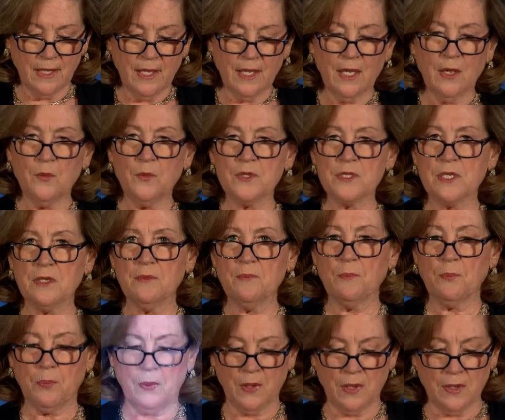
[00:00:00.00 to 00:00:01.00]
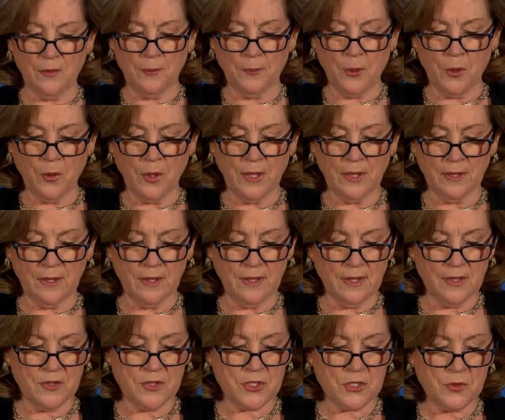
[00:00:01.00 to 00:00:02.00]
and was appointed
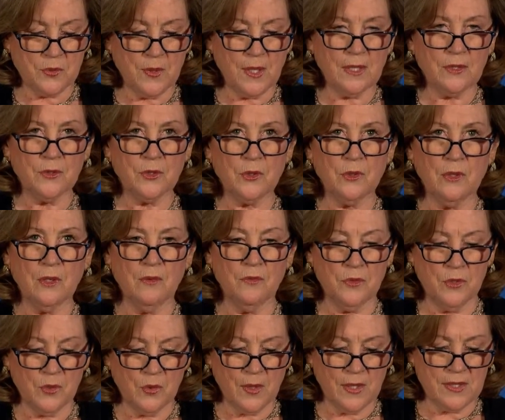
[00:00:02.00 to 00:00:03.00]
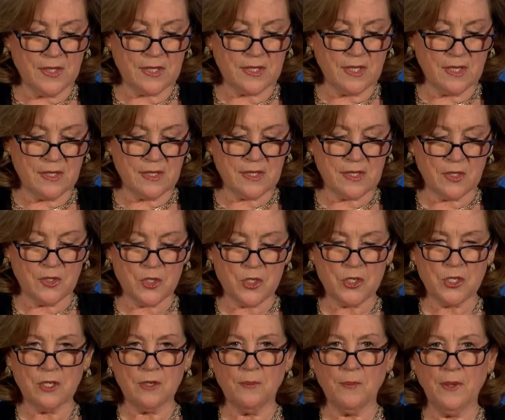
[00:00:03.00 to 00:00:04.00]
as Director of U.S.
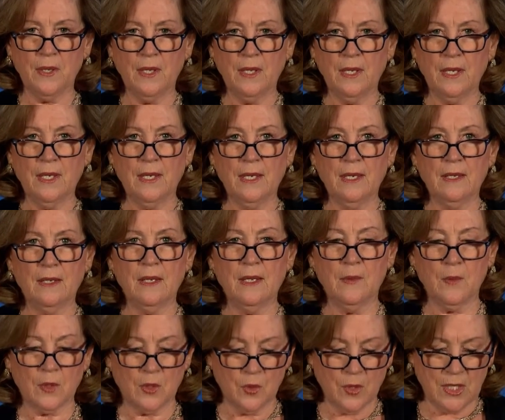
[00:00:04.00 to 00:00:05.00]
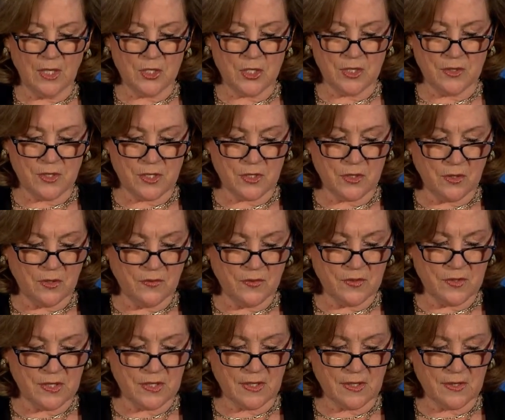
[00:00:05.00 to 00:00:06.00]
Citizenship and Immigration
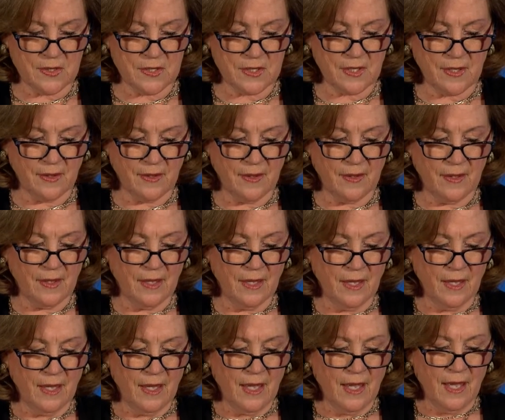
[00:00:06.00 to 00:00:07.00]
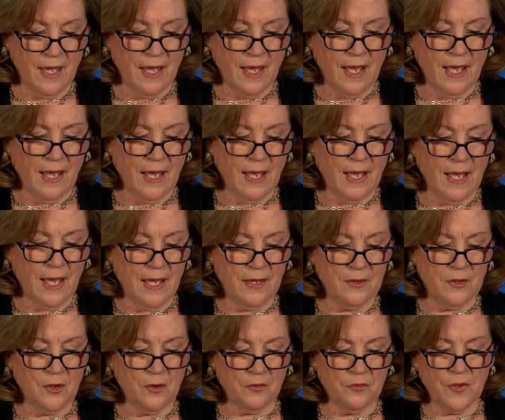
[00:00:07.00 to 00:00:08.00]
Services.
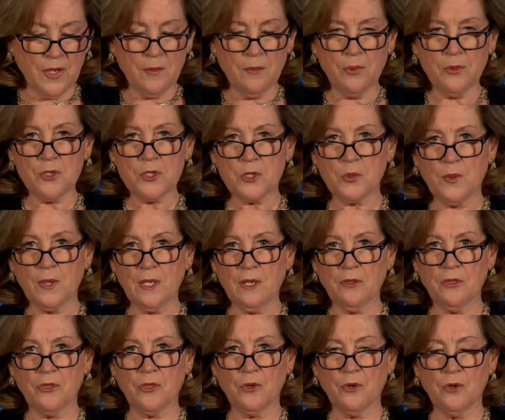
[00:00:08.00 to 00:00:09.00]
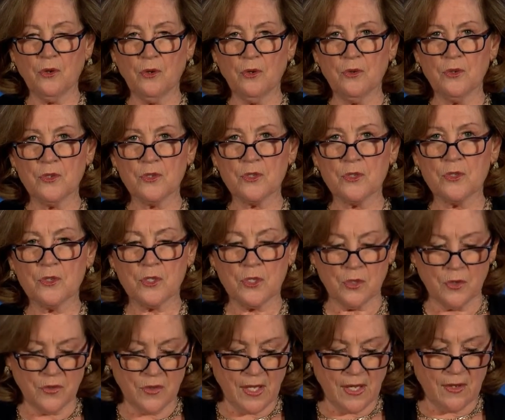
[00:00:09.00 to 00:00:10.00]
On November 23,
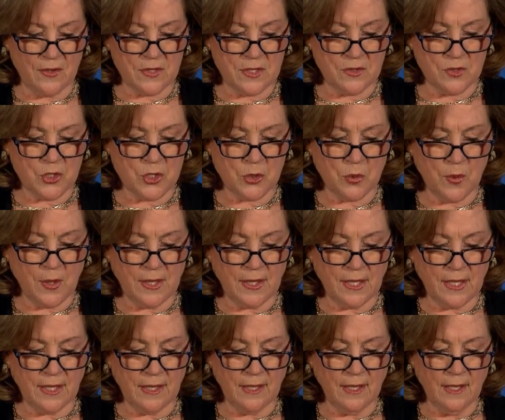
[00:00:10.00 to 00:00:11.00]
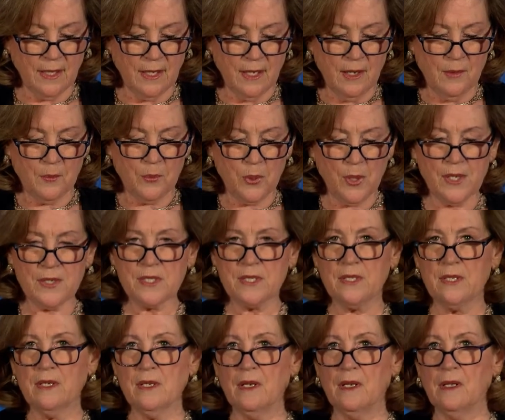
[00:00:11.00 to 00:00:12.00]
2020,
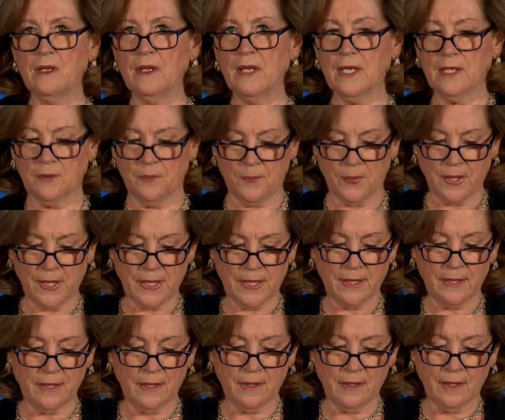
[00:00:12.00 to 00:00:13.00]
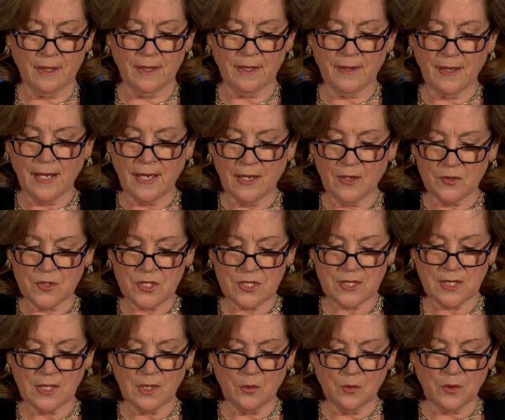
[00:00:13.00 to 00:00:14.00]
President-elect Biden announced
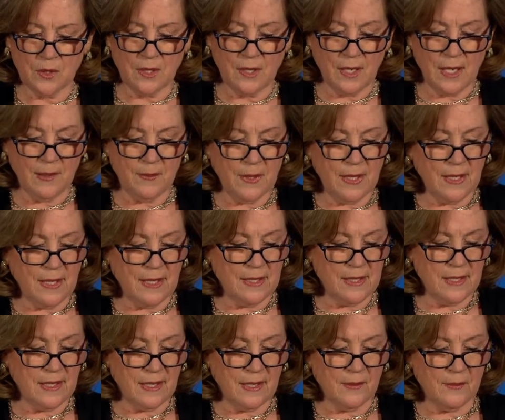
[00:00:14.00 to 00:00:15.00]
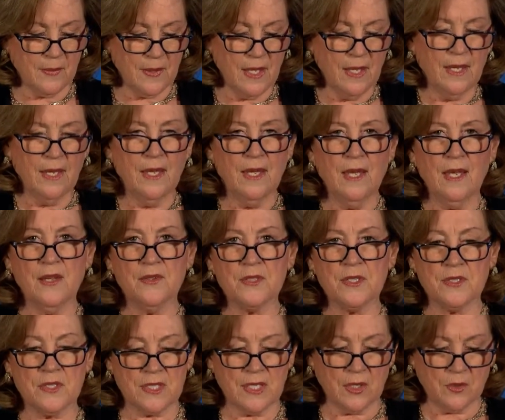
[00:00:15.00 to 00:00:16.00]
he would nominate him as
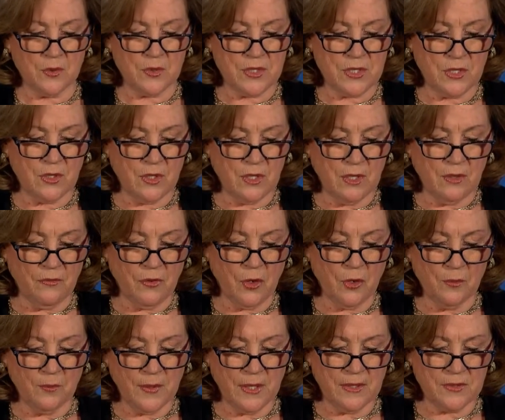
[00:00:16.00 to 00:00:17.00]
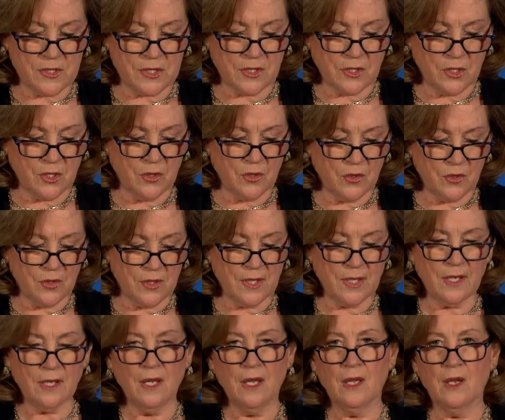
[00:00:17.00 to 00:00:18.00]
the Secretary of Homeland
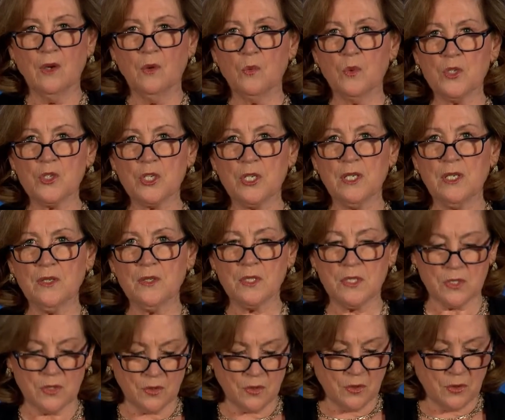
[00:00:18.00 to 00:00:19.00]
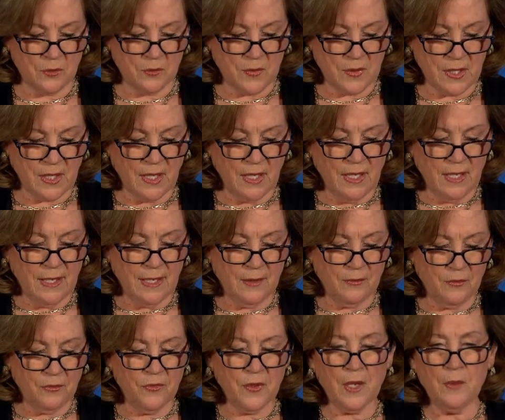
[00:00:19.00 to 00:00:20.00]
Security, which he assumed
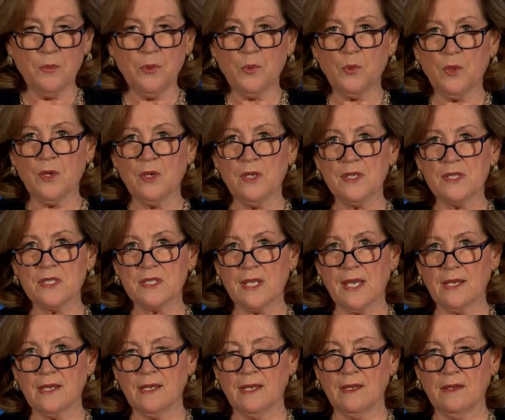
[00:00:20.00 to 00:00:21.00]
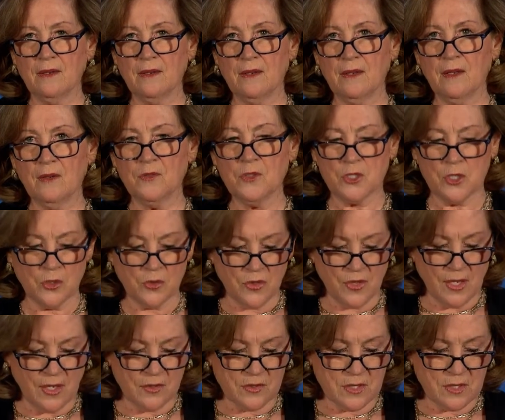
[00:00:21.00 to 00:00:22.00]
in February 2nd of
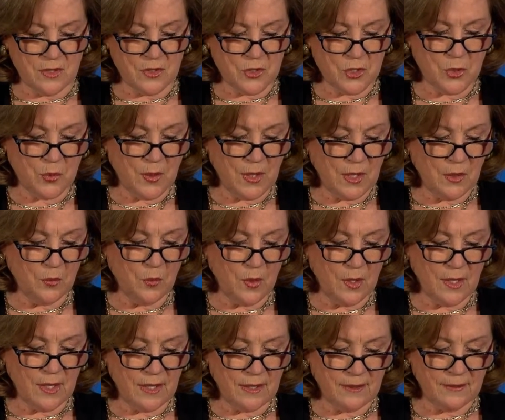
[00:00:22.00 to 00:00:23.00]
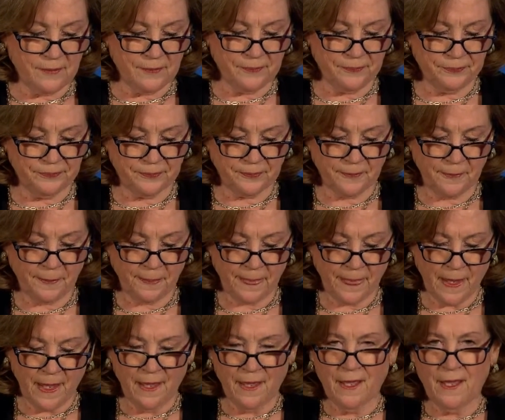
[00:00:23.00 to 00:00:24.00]
2021.
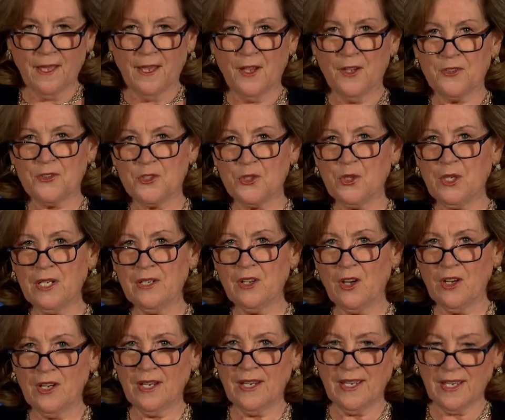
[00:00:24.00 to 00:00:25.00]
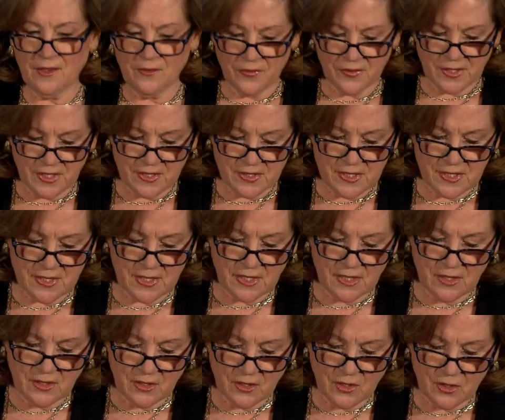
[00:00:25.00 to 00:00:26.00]
During our advocacy
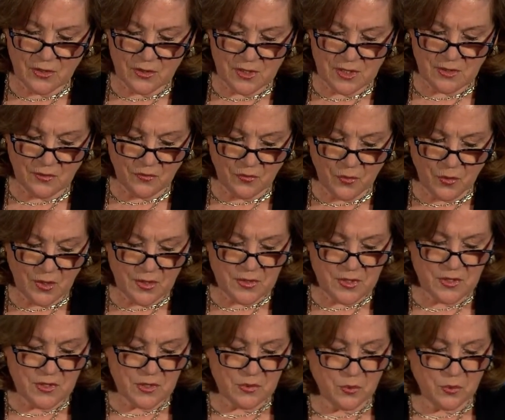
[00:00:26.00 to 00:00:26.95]
years, VOICES